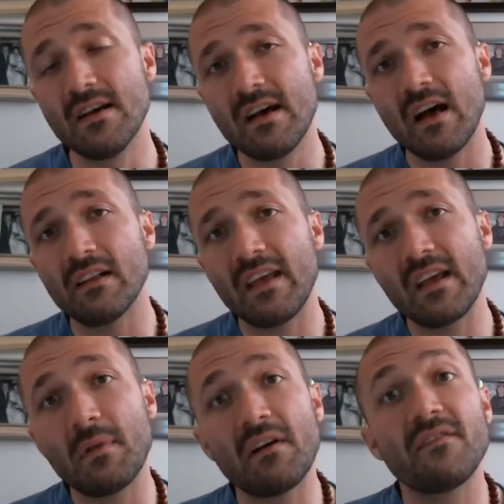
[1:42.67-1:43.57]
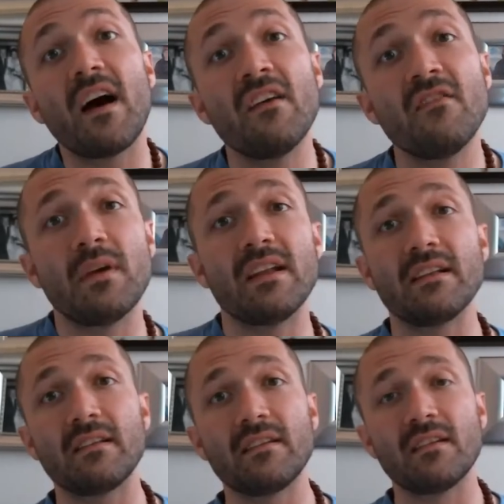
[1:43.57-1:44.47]
I'll take about 5
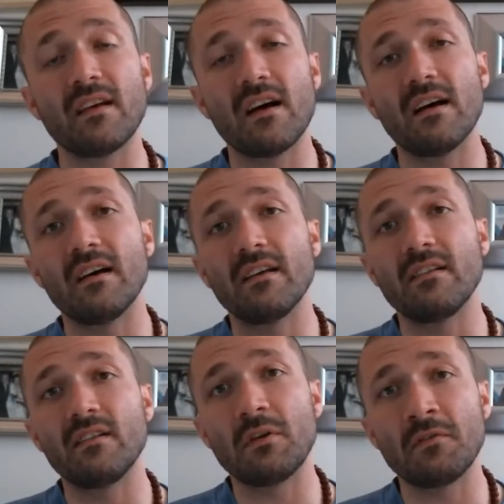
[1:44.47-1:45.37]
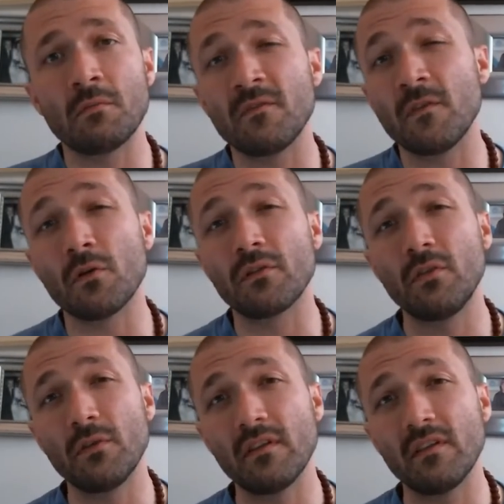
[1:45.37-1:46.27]
minutes since we have some folks
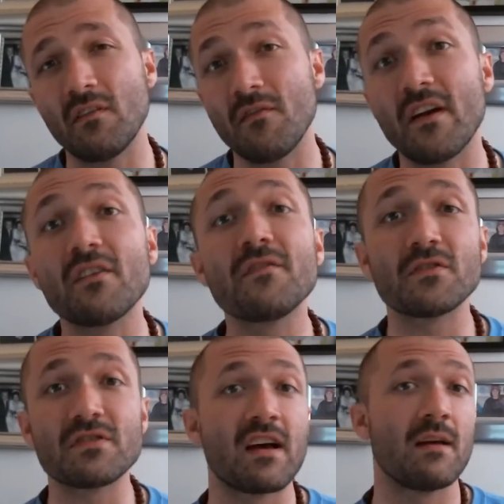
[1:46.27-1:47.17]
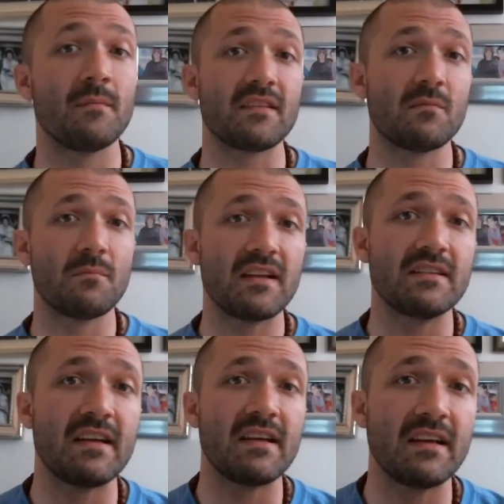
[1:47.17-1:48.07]
who this is the very first time that they're
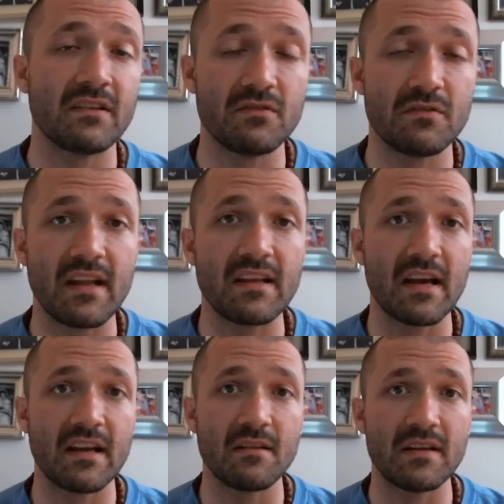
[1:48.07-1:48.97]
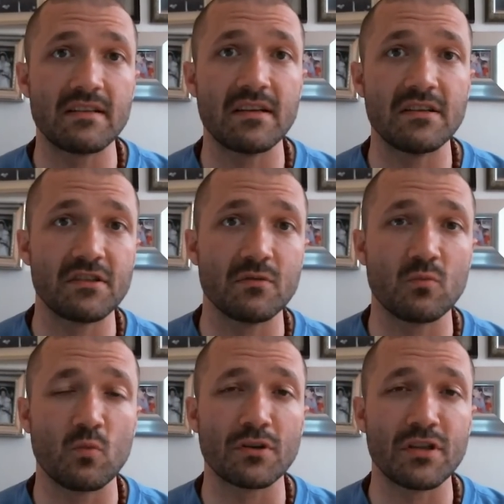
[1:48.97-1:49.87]
meditating, doing any kind of meditation
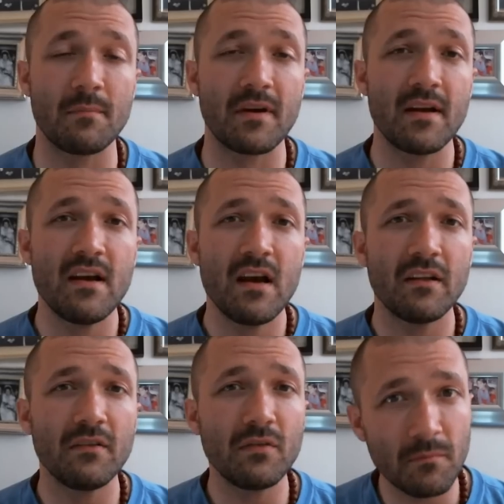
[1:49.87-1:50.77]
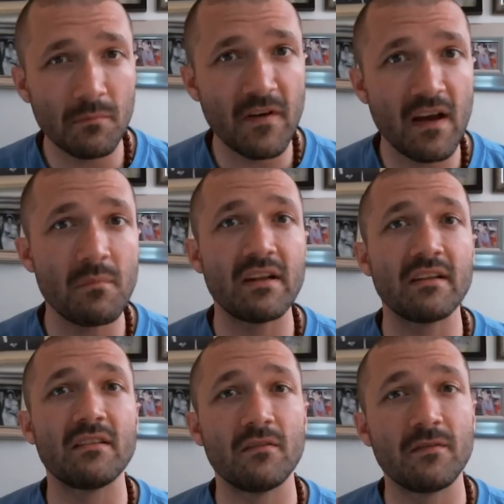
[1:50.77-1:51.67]
workshop. Just some 5
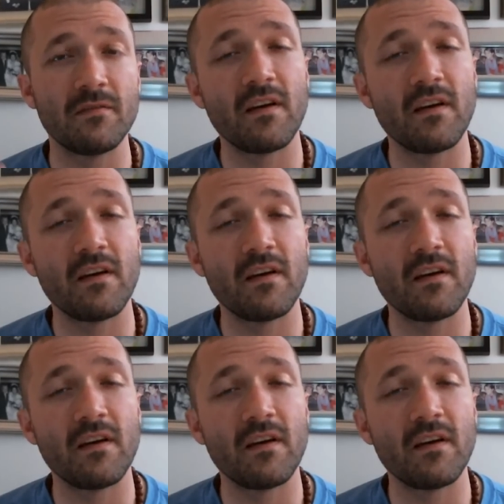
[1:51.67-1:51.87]
minutes of